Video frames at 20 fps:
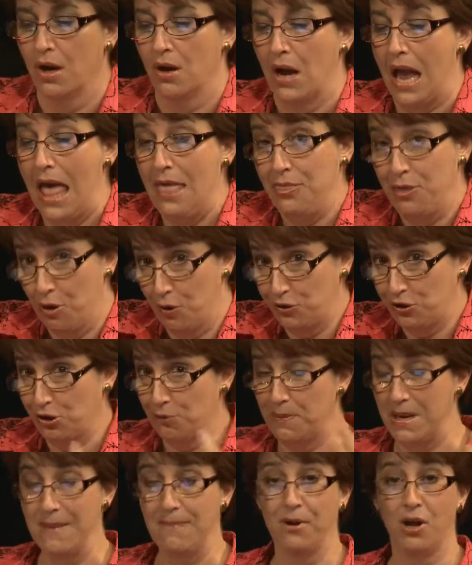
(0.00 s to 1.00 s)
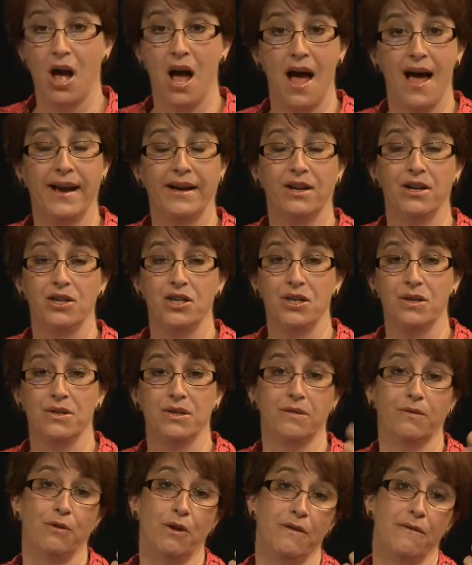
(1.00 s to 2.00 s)
and those are people I could
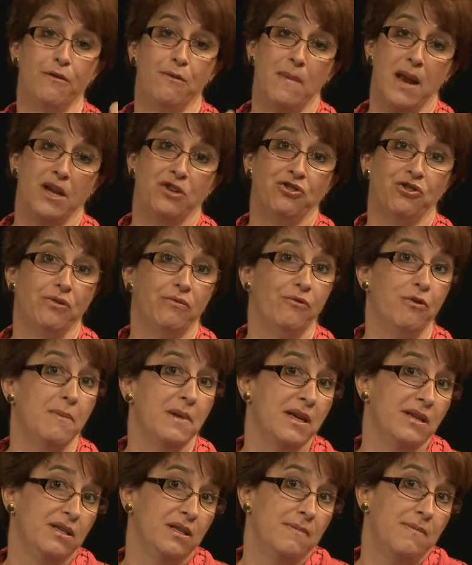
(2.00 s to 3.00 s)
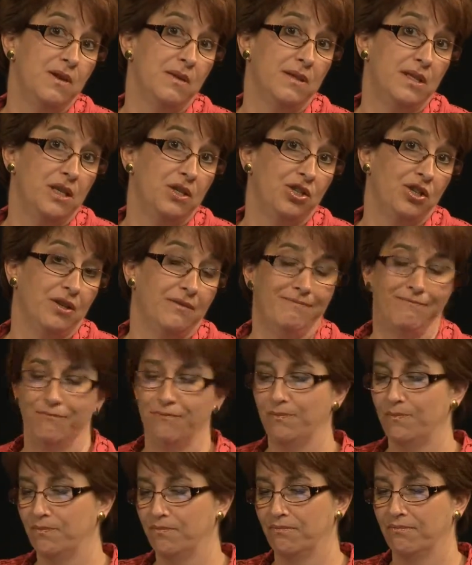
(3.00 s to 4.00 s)
use for information for me as a musician.
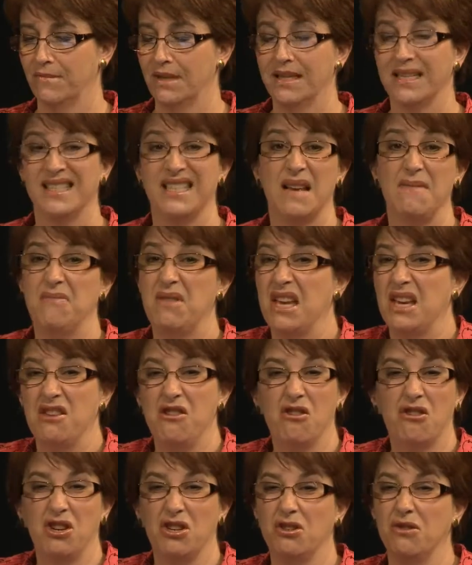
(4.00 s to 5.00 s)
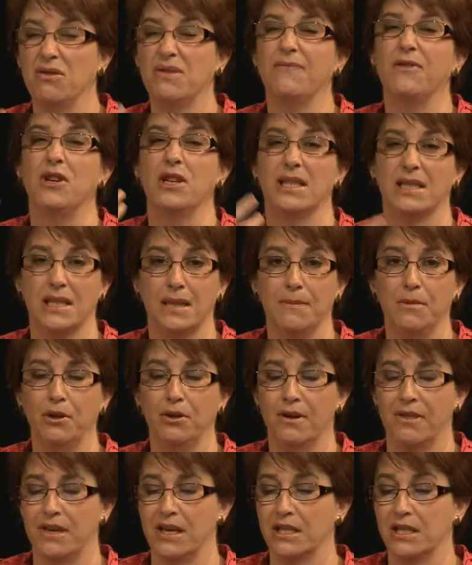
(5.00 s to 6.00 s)
Same thing, you can do very
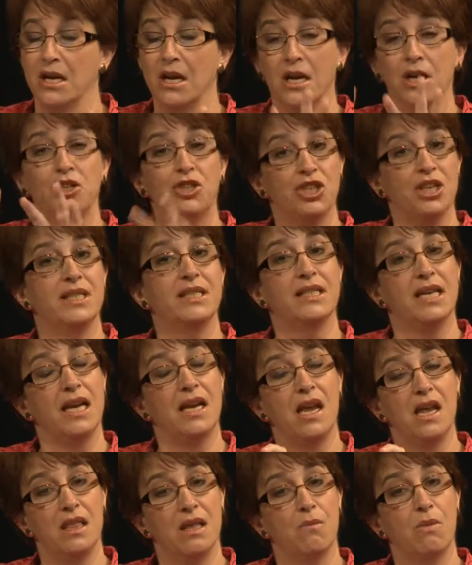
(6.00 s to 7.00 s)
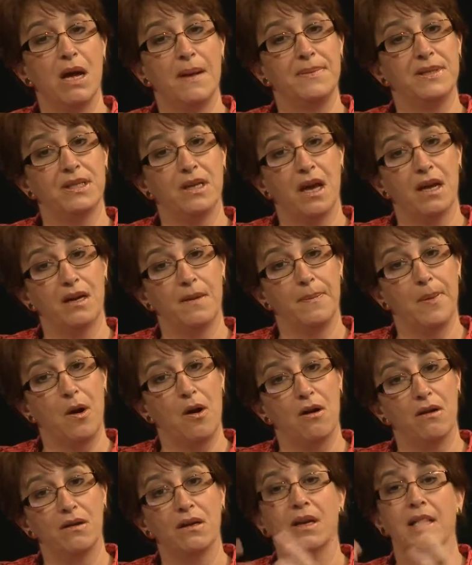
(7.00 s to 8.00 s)
similar things, just taking the website
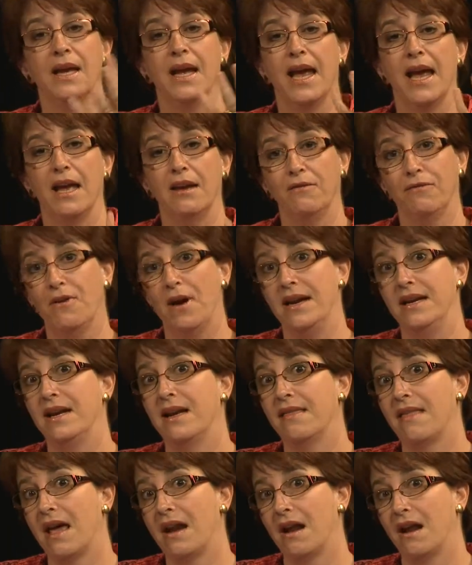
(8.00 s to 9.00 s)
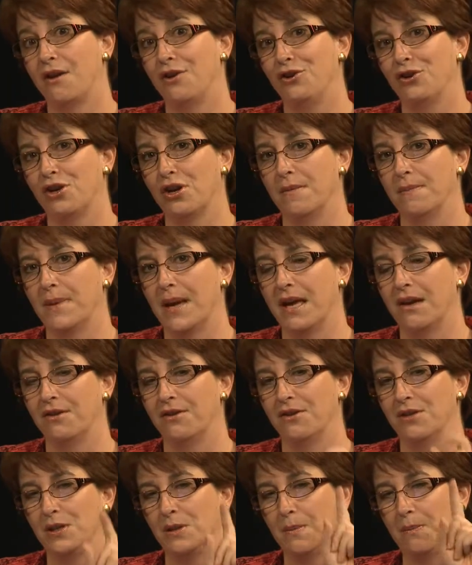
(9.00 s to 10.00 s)
apart and finding that out on your
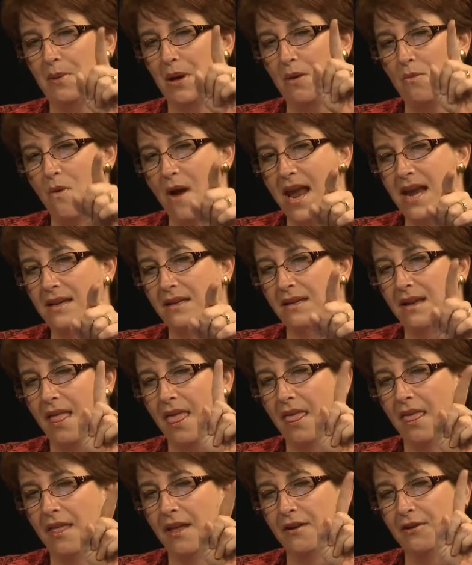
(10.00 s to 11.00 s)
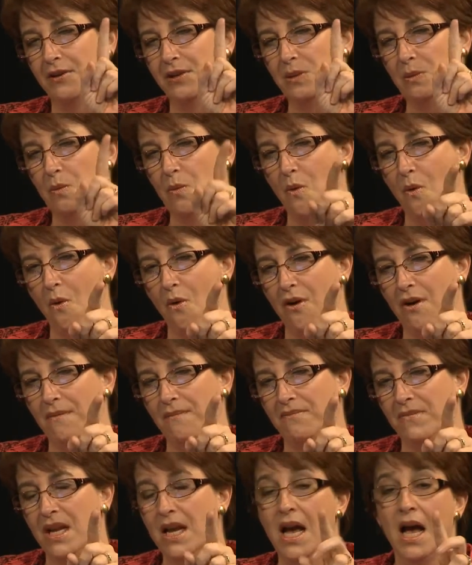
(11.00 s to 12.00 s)
competitors. But wait, there's more.
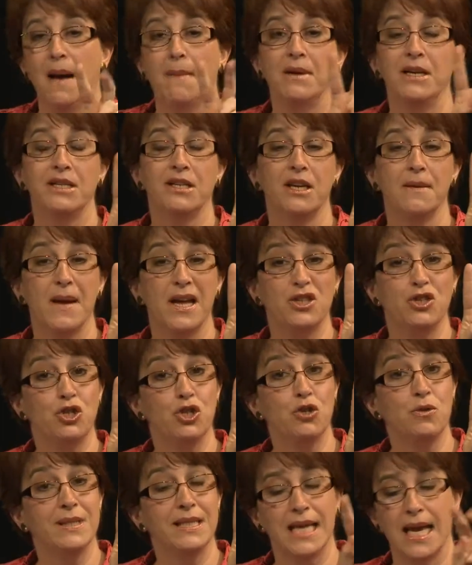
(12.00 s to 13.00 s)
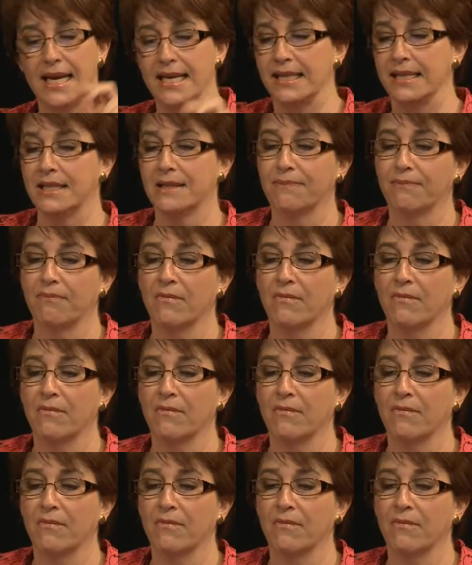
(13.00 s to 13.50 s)
I'm going to tell you about two sites.